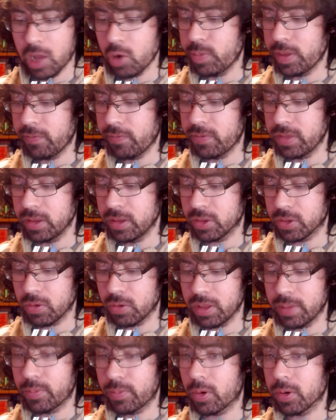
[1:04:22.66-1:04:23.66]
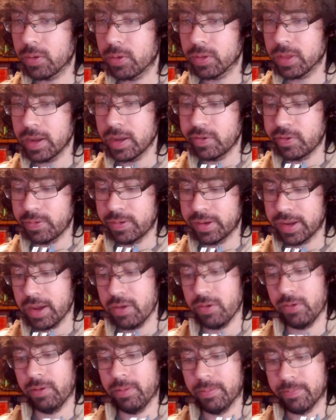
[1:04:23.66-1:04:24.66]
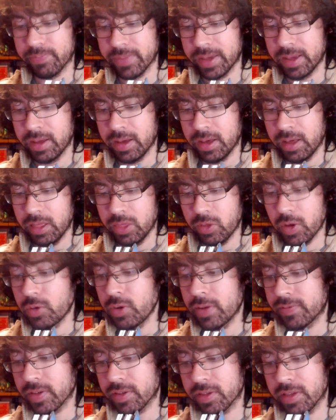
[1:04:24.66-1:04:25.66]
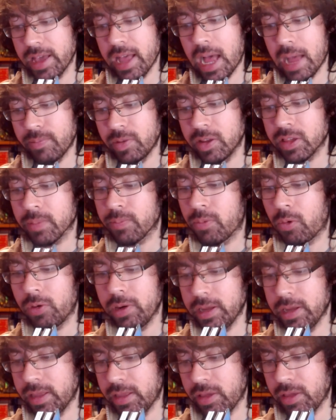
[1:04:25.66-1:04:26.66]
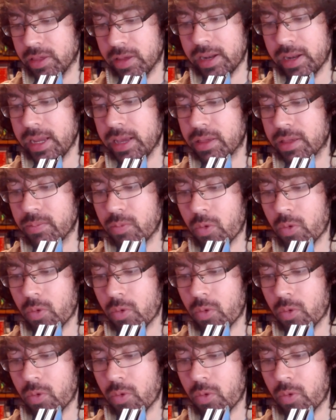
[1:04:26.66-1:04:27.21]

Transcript: I hope that feeling slowly boils into terror. Though I do have to say I'm disappointed that the setting